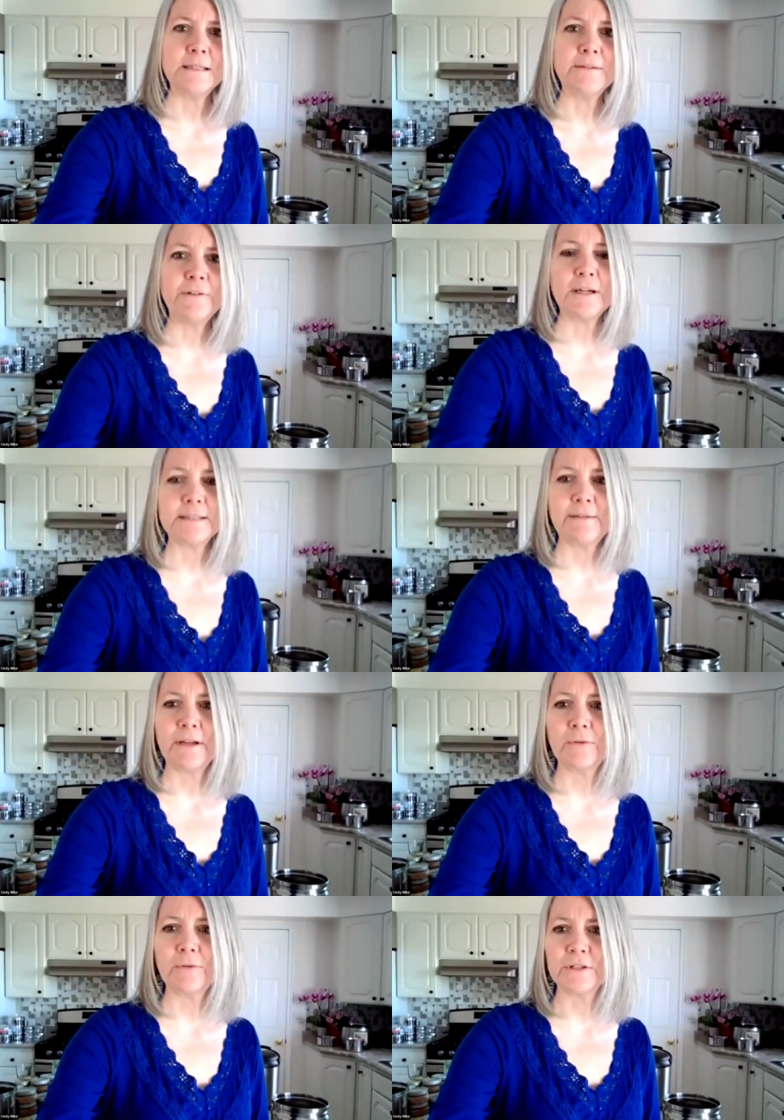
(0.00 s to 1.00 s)
see if you guys have
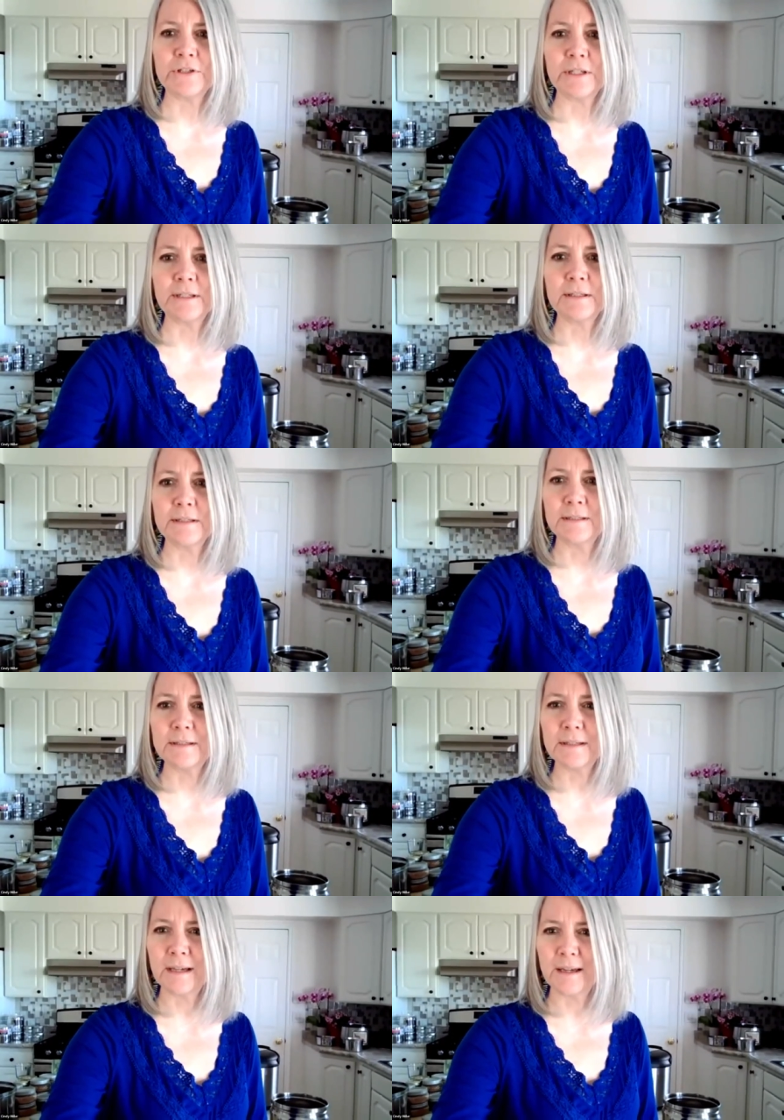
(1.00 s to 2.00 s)
any
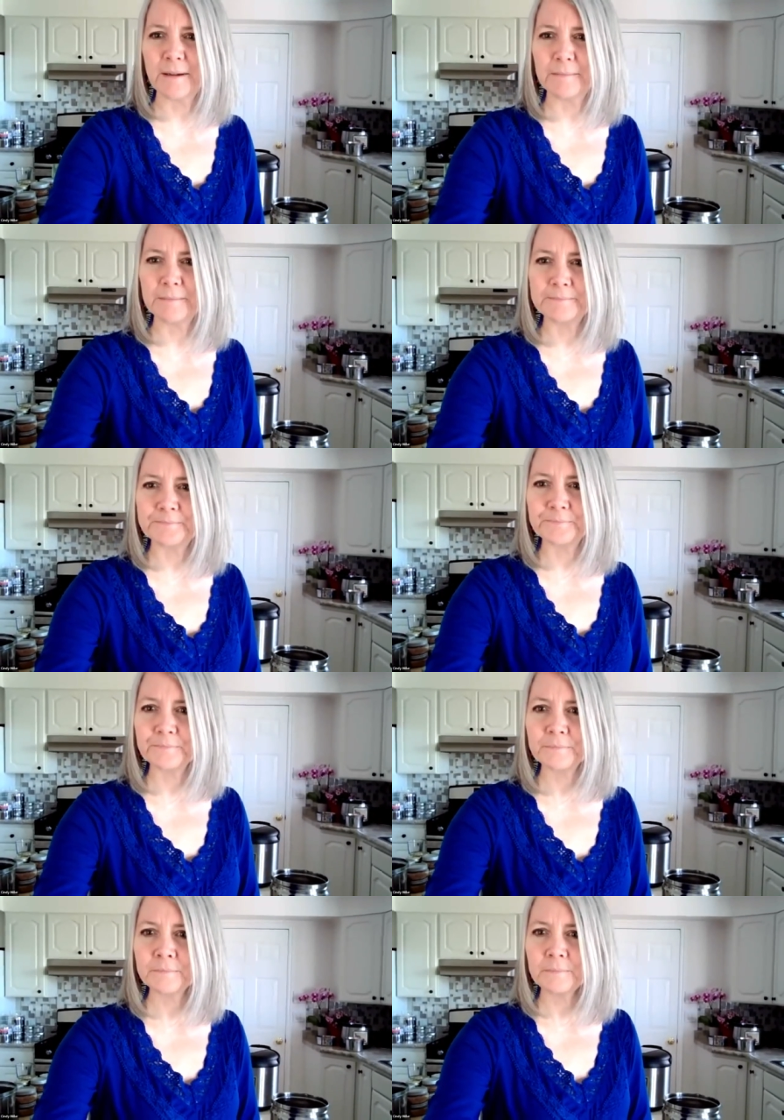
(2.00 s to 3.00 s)
questions. Um,
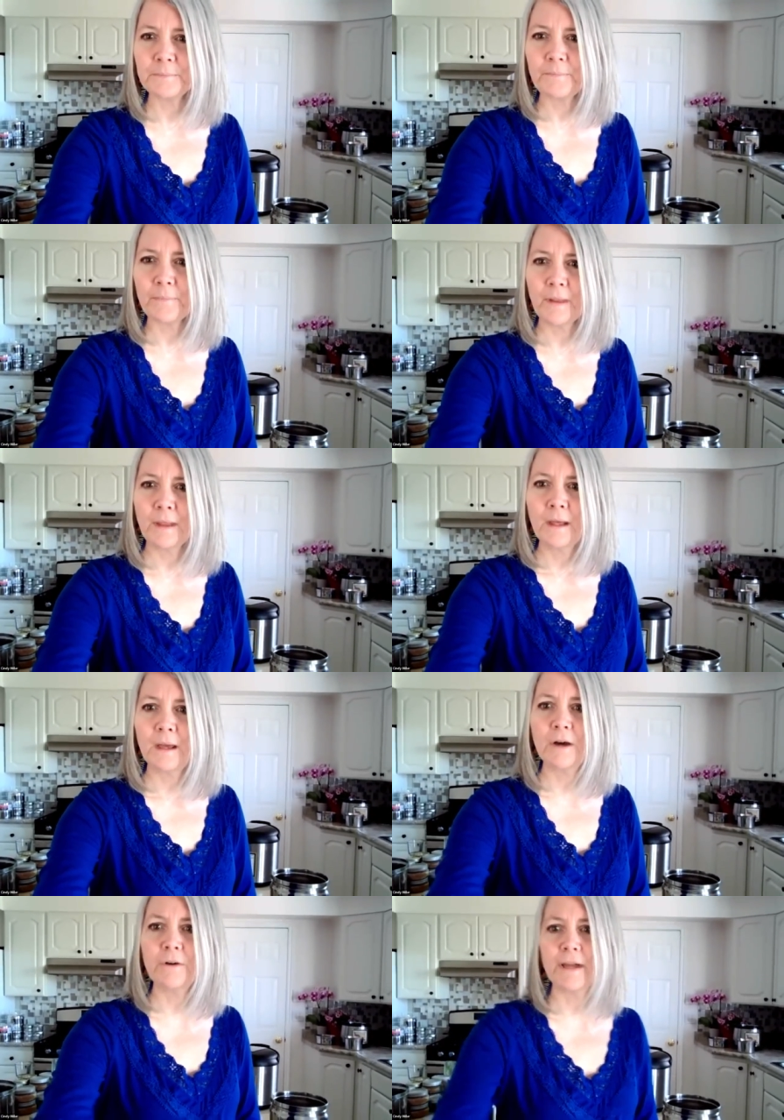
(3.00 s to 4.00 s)

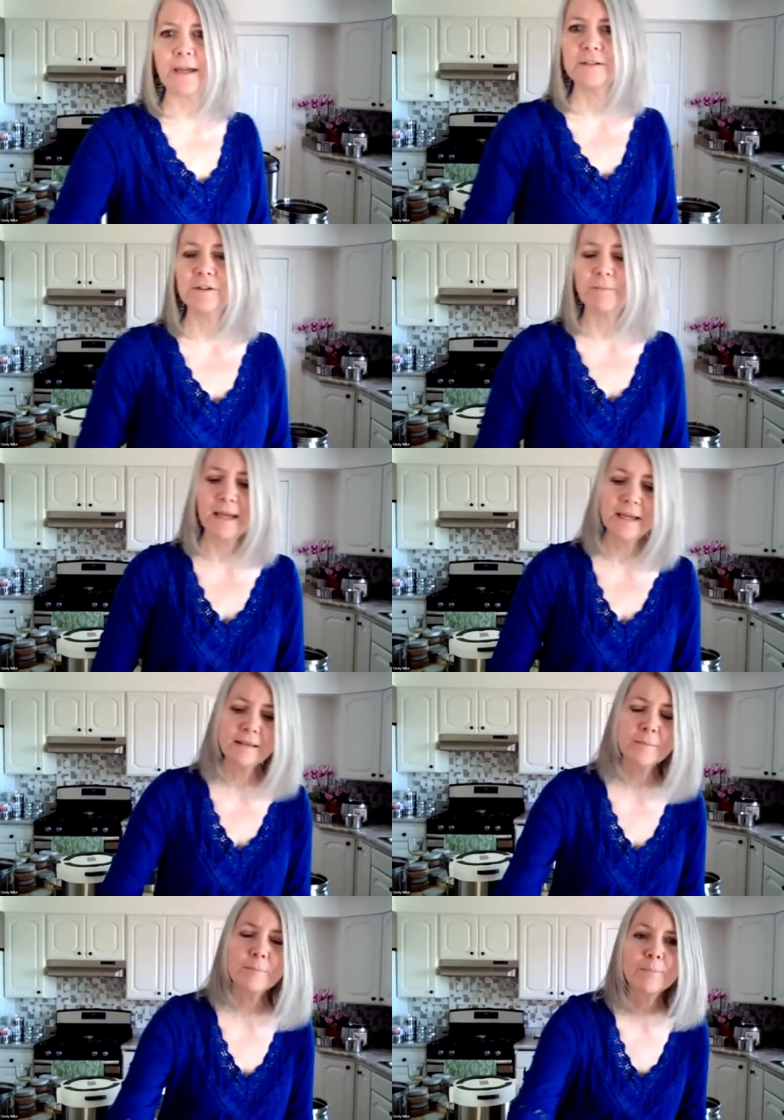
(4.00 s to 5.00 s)
okay, so
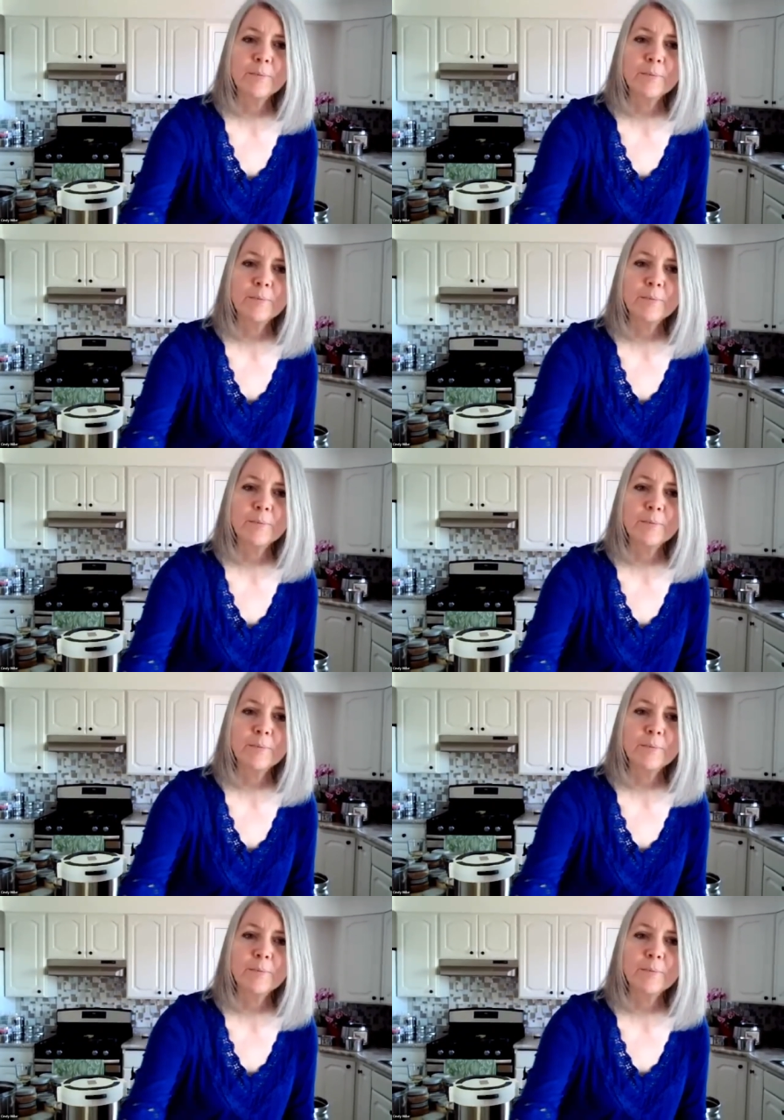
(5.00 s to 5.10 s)
making the